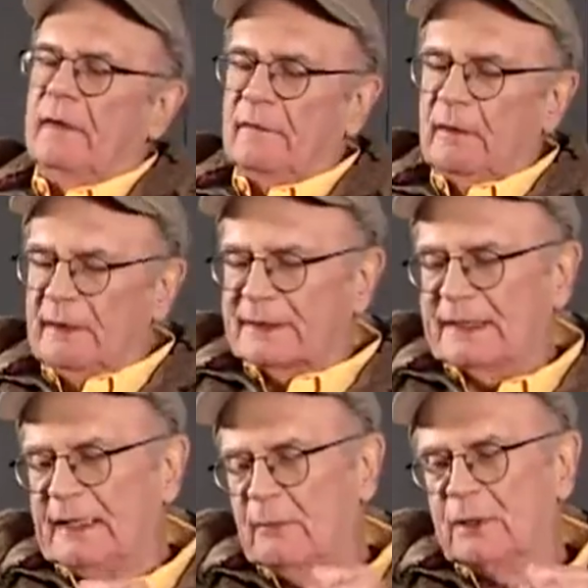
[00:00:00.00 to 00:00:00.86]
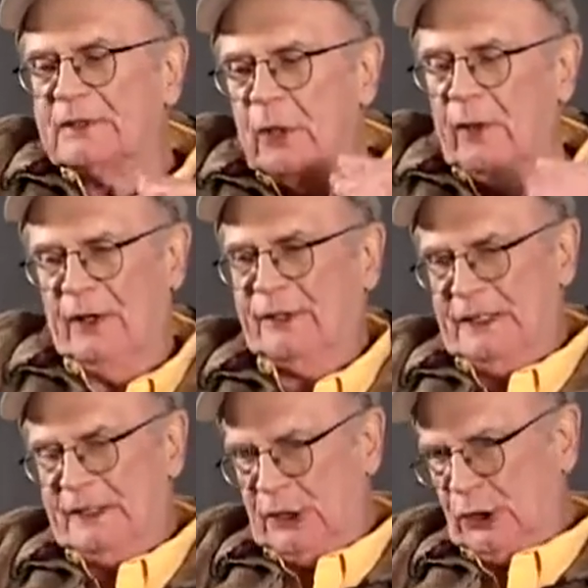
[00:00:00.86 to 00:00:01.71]
You see, there was no air
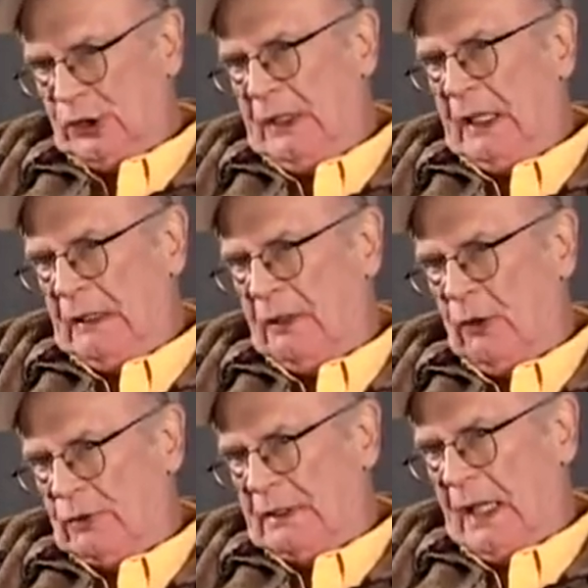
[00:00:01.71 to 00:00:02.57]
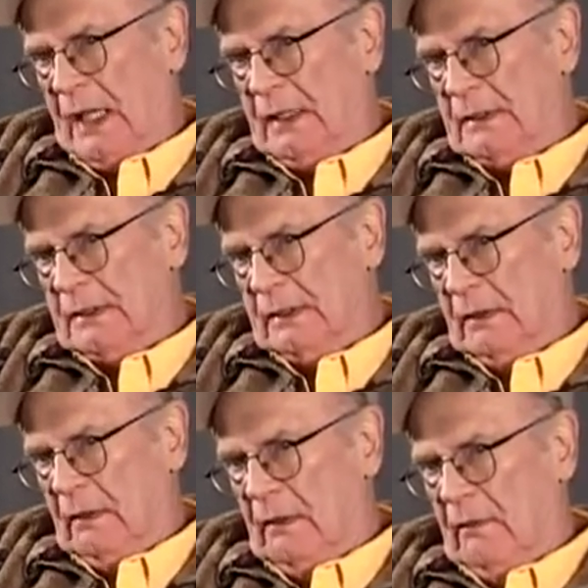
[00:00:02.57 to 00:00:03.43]
conditioning in those days
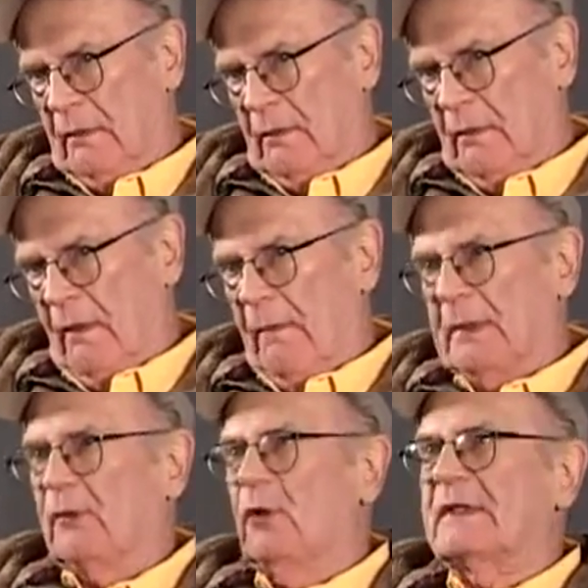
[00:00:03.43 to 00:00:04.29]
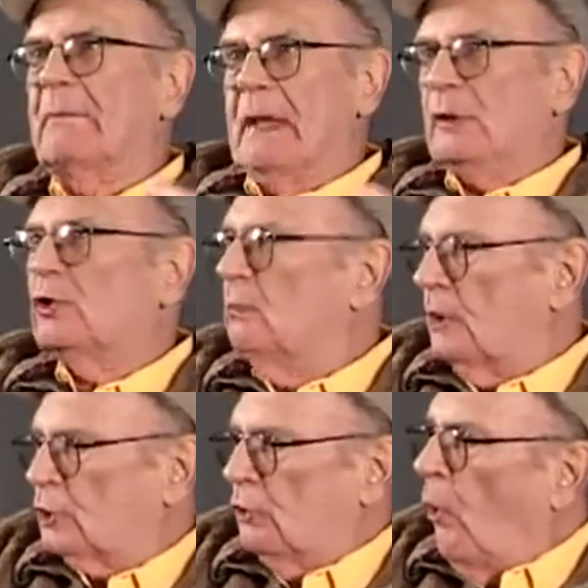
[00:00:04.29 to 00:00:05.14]
because it made too
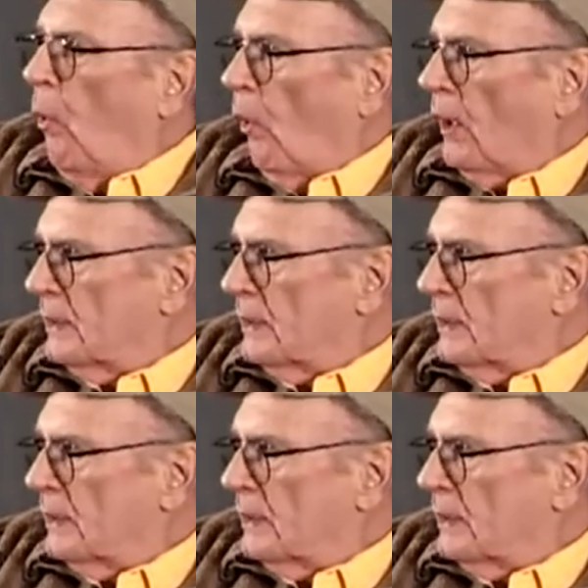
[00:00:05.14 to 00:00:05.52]
much noise.